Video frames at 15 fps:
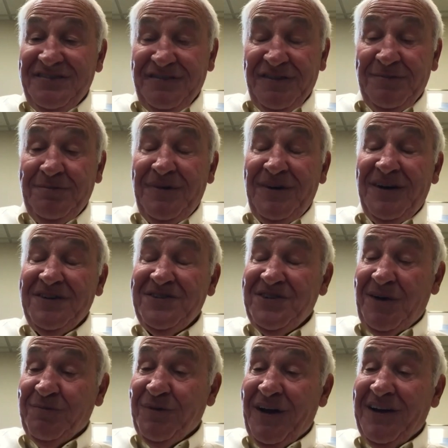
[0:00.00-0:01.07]
from
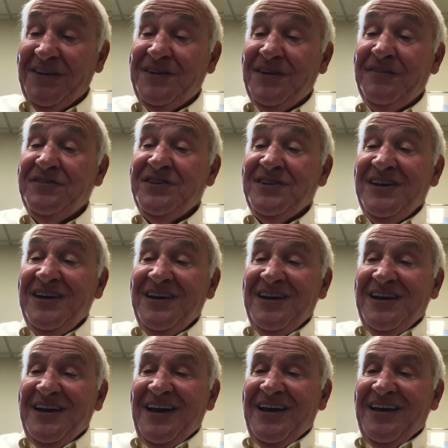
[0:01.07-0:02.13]
some relatives.
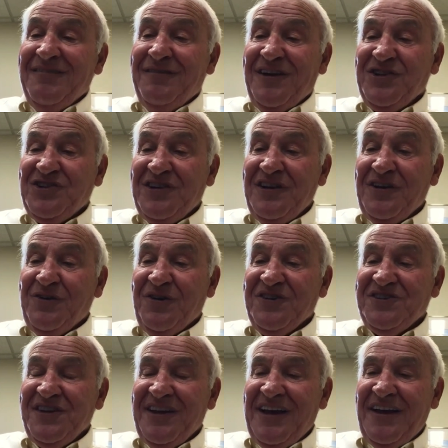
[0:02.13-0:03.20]
Eventually, of
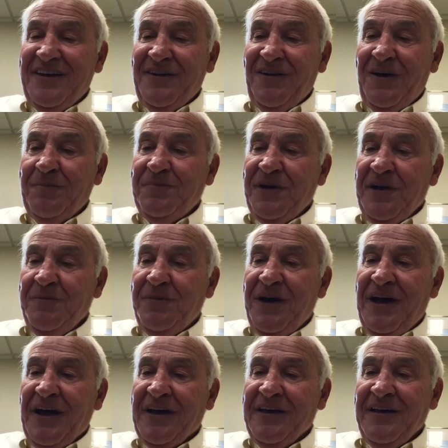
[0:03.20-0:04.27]
course, they got it all paid
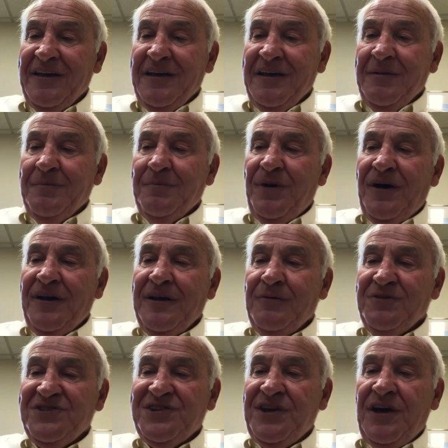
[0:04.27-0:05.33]
back. But it
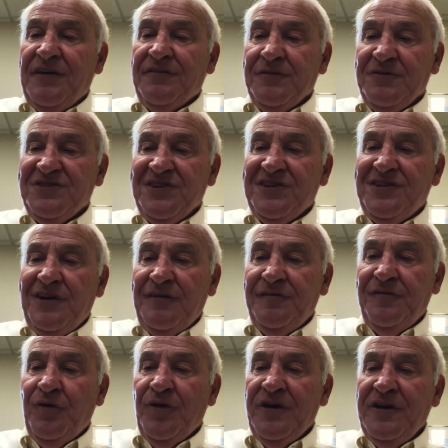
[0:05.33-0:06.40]
was tough. It was a
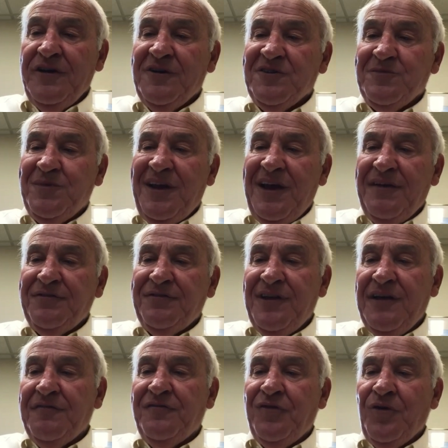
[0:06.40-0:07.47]
tough 4 years. But after
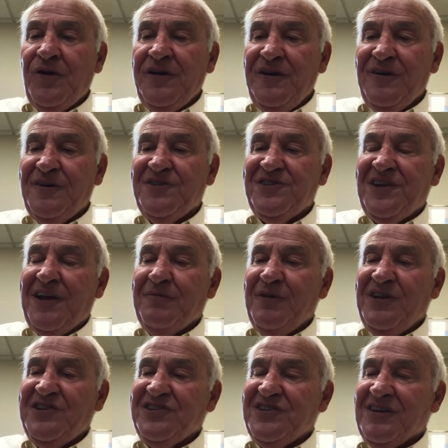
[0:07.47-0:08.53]
that 4 years, and I
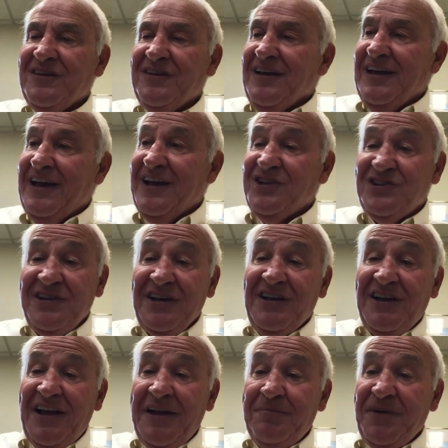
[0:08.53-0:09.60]
reached actually a
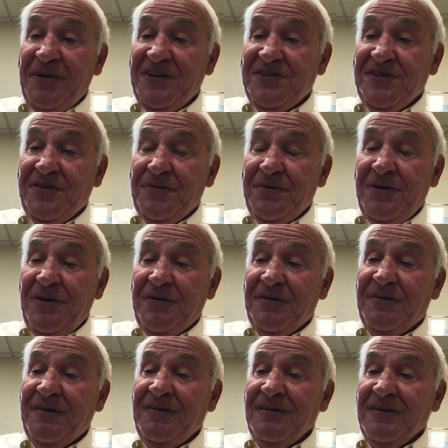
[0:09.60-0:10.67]
client base of
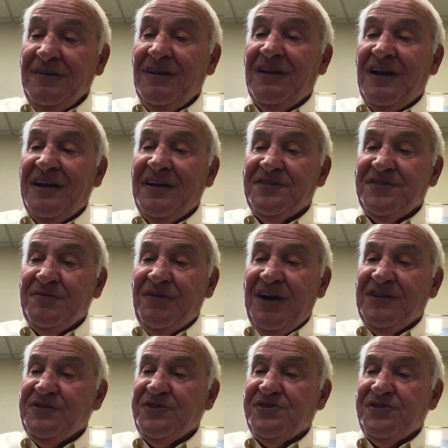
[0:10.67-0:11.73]
300 clients in
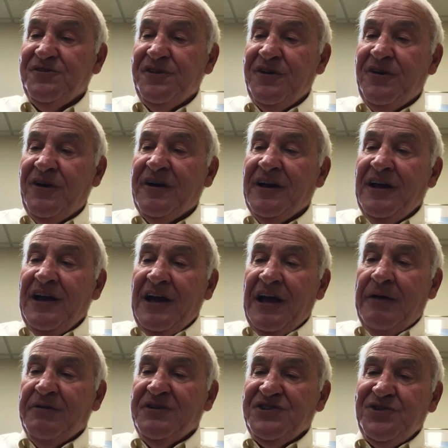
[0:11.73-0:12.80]
Rochester, New York,
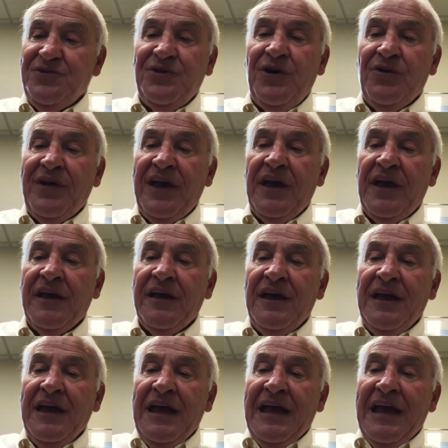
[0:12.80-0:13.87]
I was doing okay.
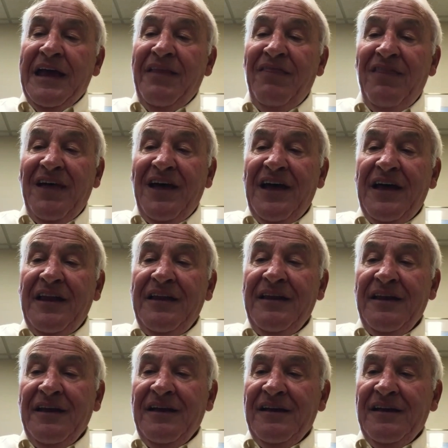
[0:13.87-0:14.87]
And then